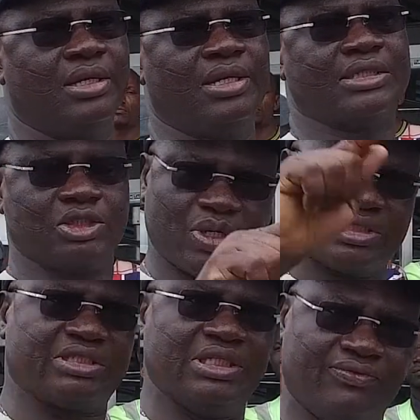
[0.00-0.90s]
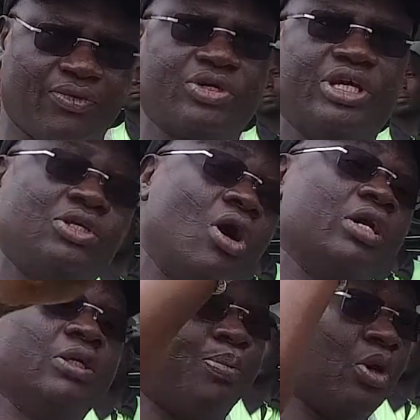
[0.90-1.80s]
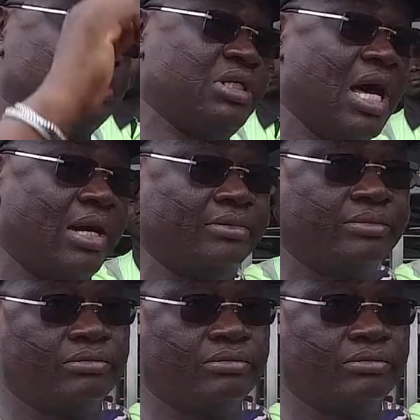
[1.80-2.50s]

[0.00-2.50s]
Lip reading: That is what is invoked in all the ports now.